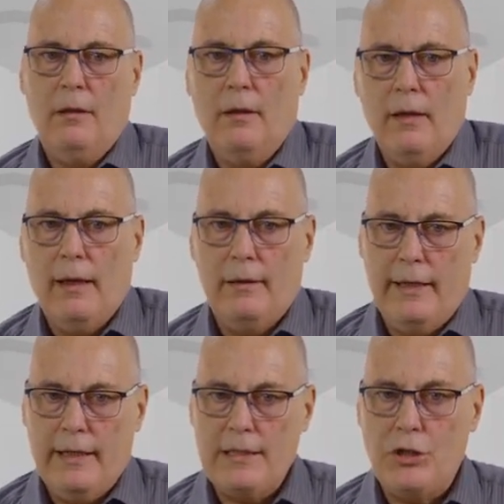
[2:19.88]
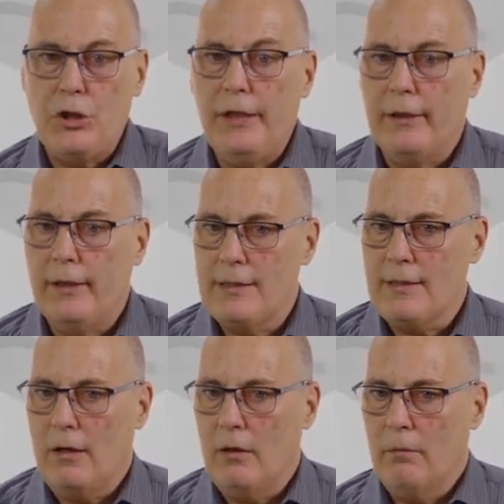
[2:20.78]
and XG. That's
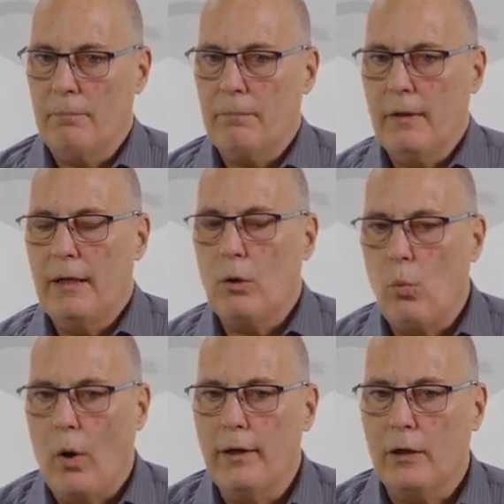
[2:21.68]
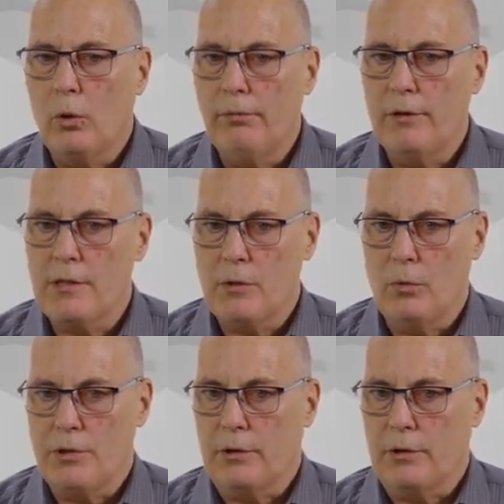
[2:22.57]
our one equivalent source.